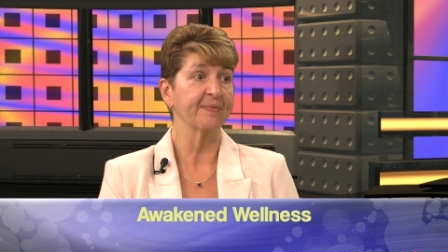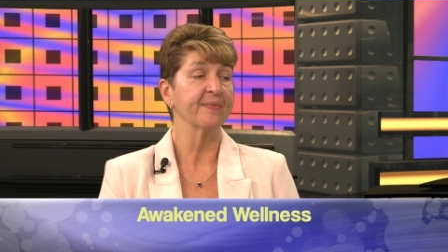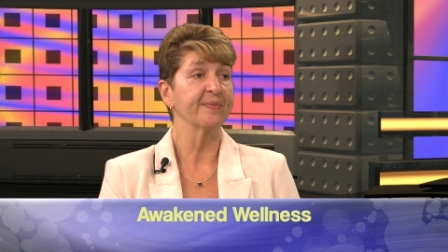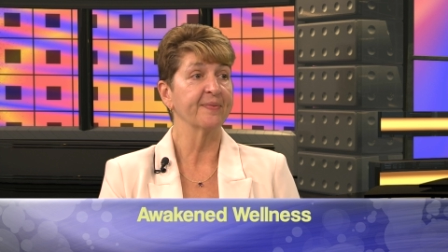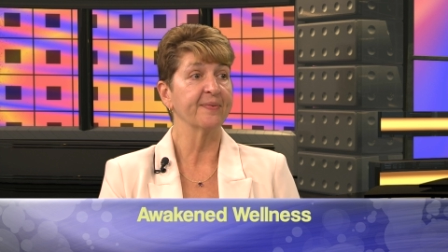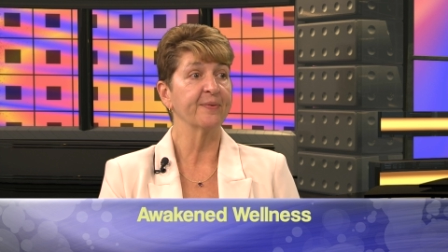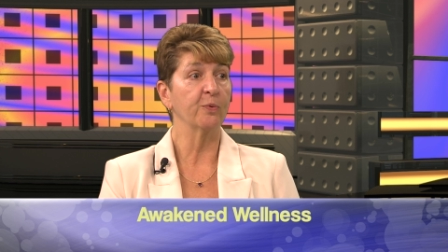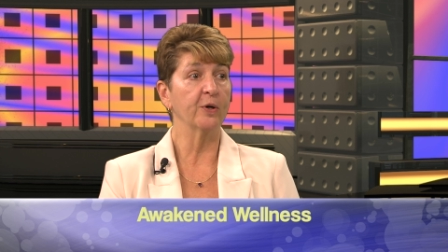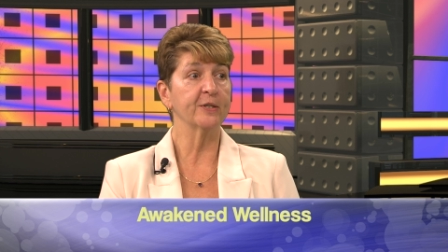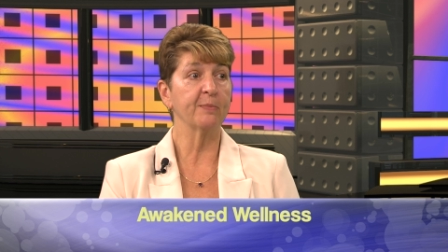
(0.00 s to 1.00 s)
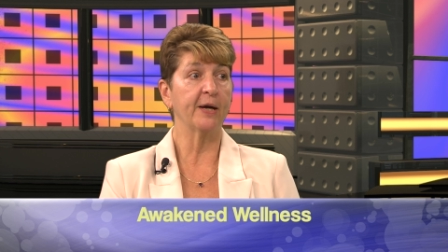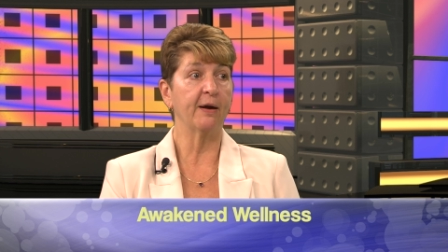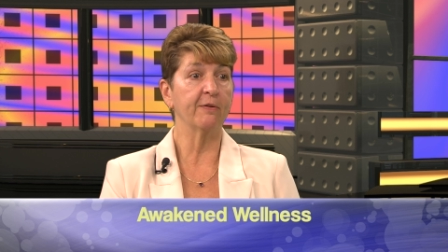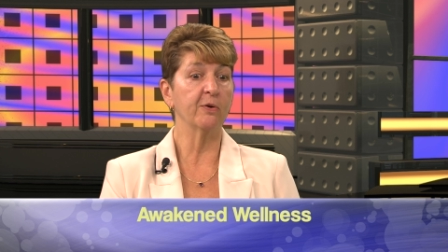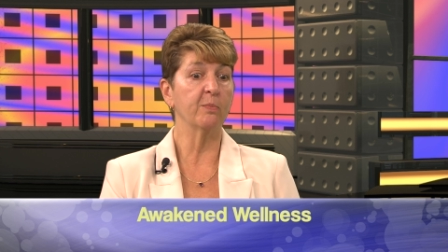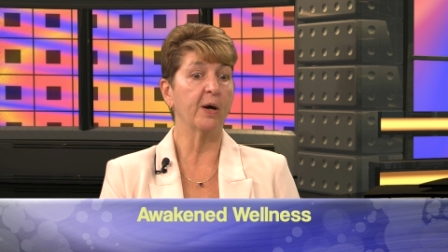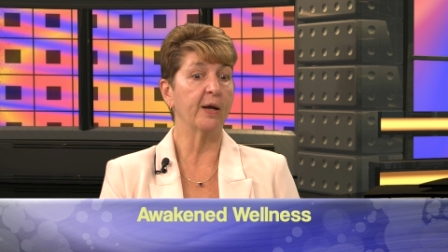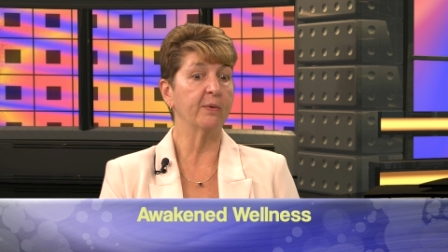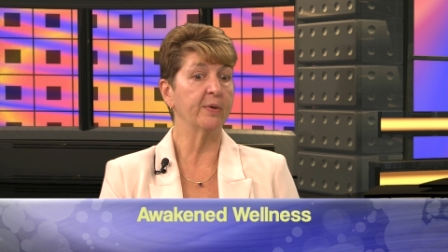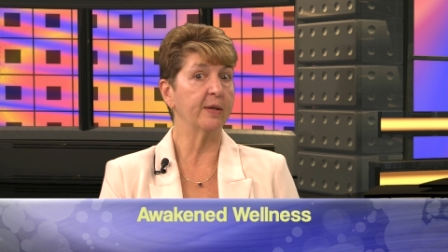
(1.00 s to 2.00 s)
Ooh. Whereas my other
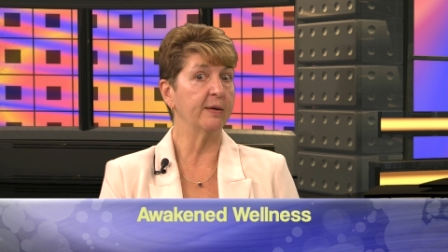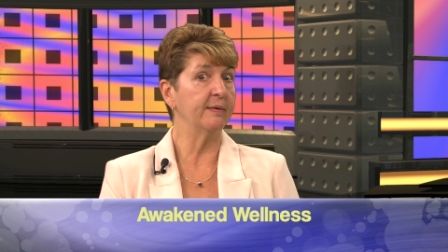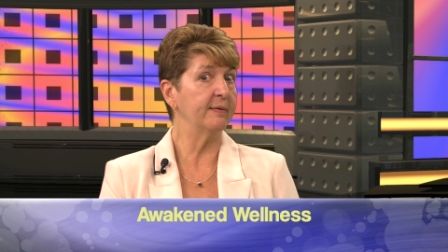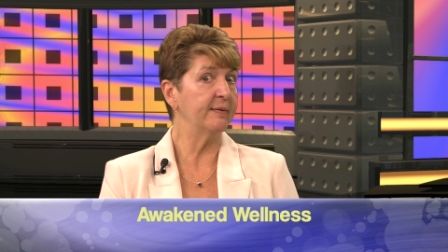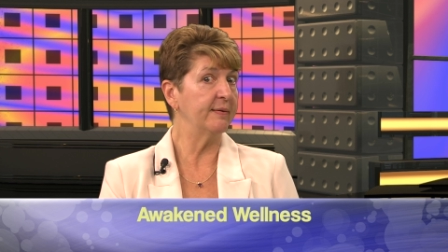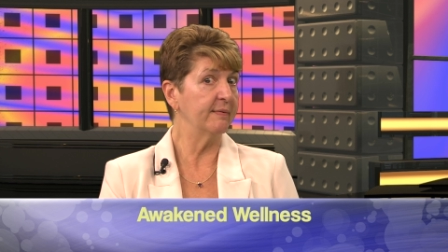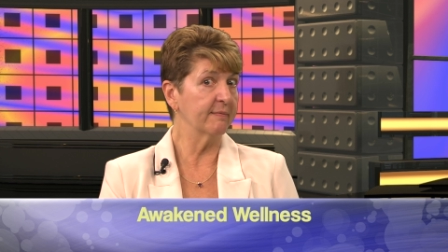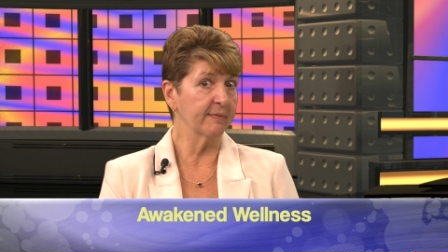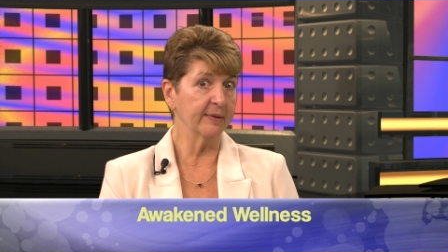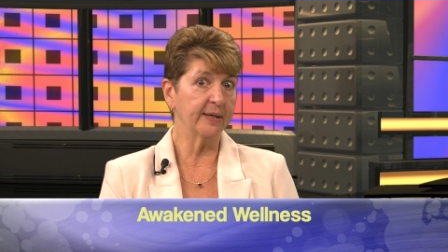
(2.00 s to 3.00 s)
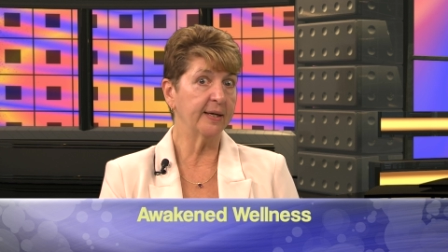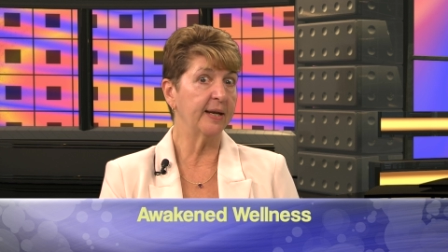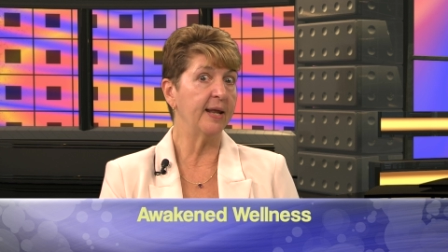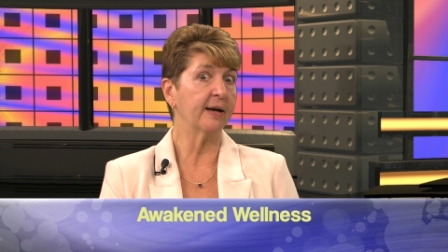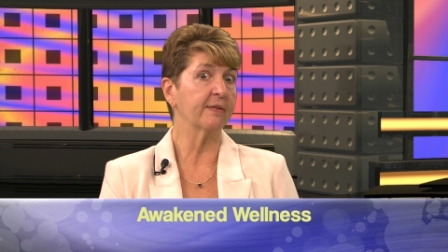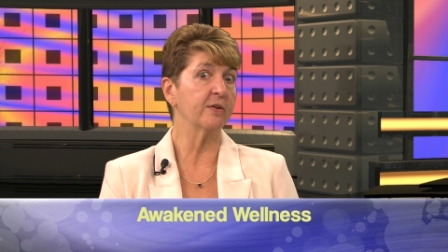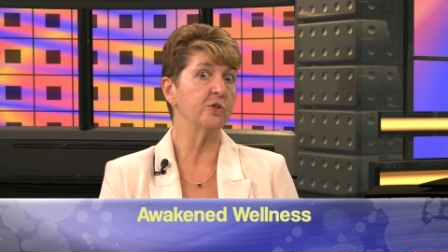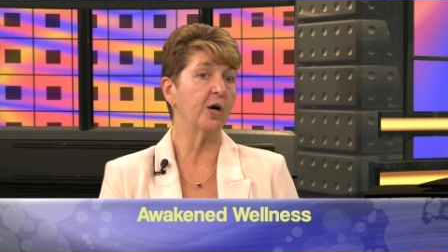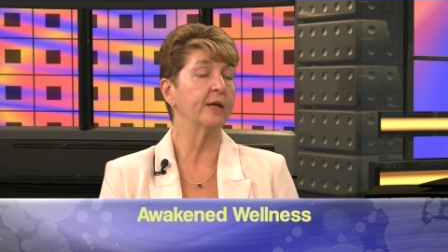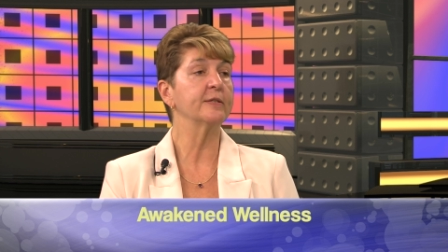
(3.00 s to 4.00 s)
Body Within didn't really connect the
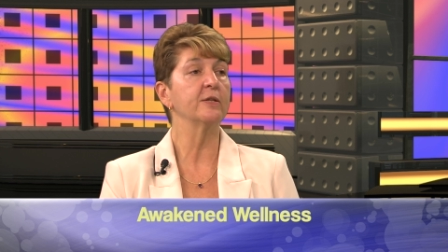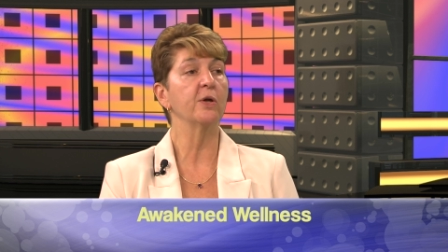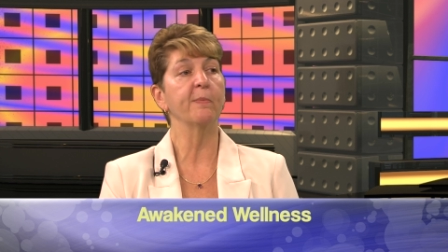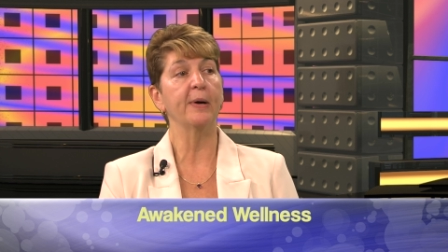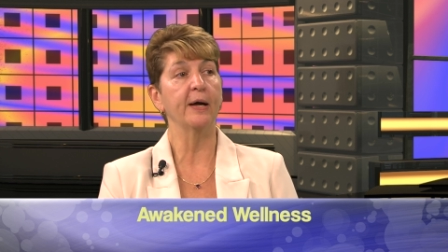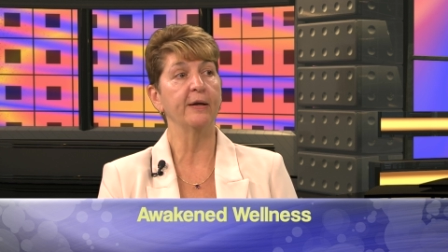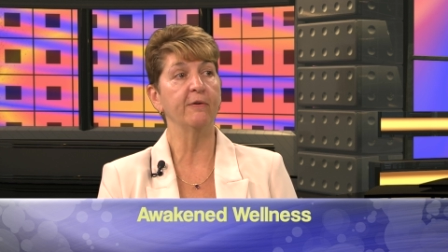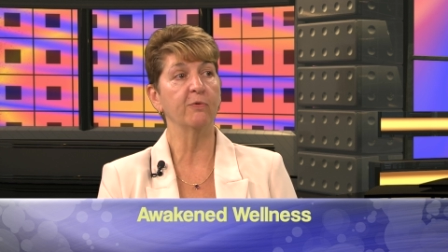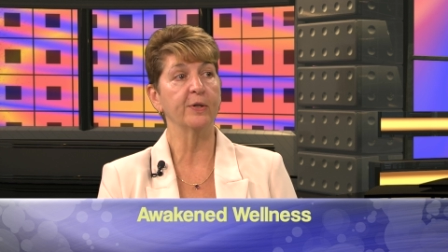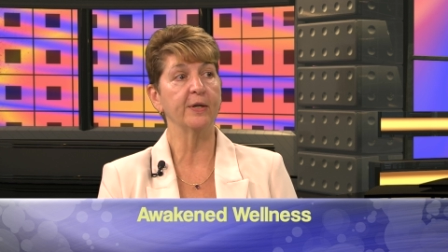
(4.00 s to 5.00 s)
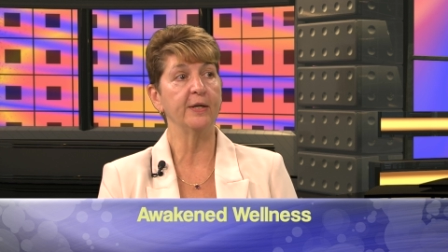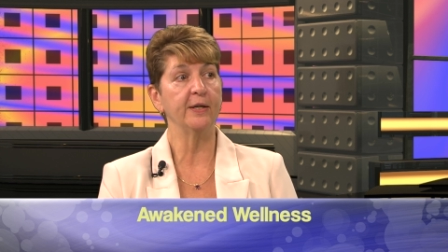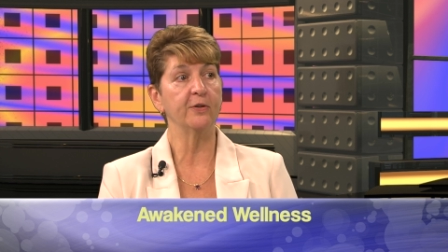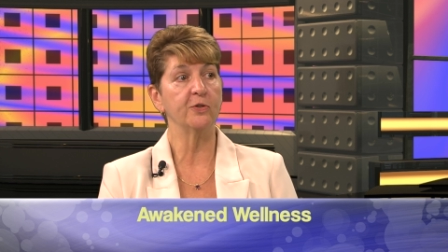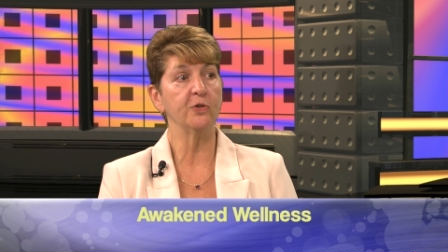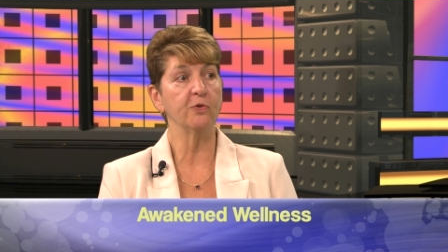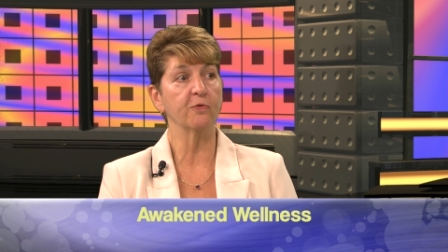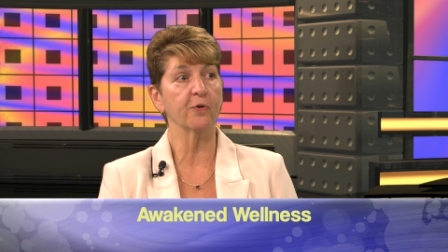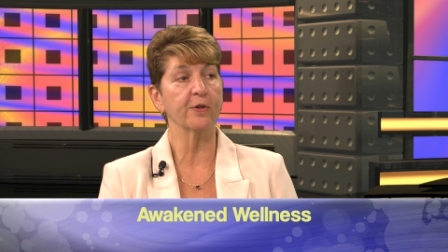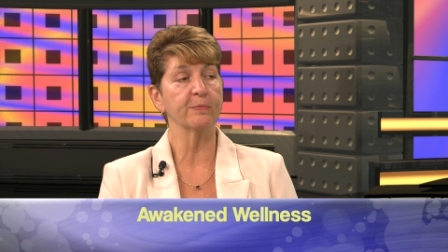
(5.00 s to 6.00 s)
dots in their mind of what they needed to do
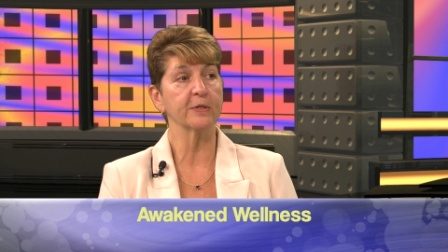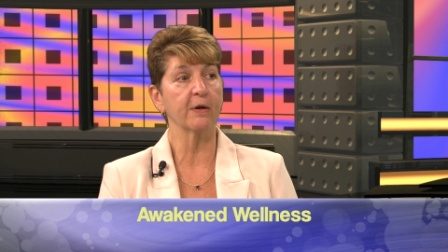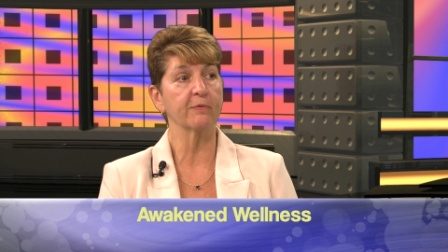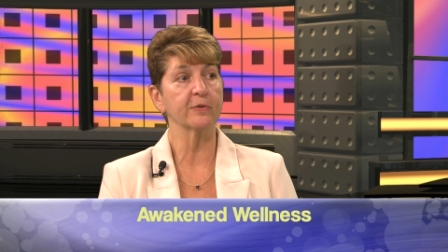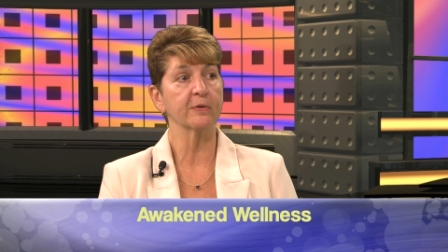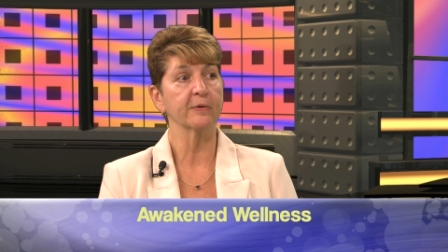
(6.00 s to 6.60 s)
for themselves.